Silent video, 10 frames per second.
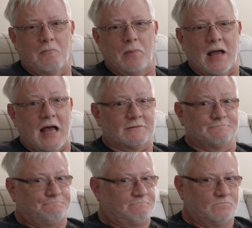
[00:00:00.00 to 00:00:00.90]

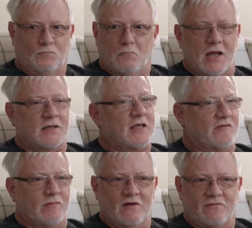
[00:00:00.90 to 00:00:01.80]
But Mike
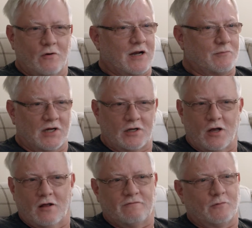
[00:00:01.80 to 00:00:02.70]
gave me a phone number to
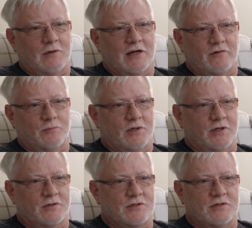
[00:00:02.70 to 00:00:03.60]
call for one of her
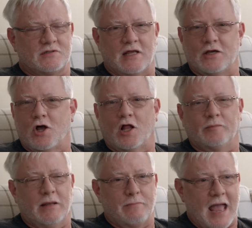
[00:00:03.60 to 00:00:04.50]
producers. They
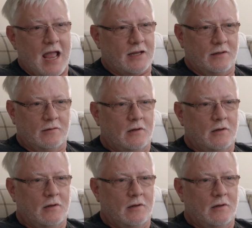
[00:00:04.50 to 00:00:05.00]
called me back.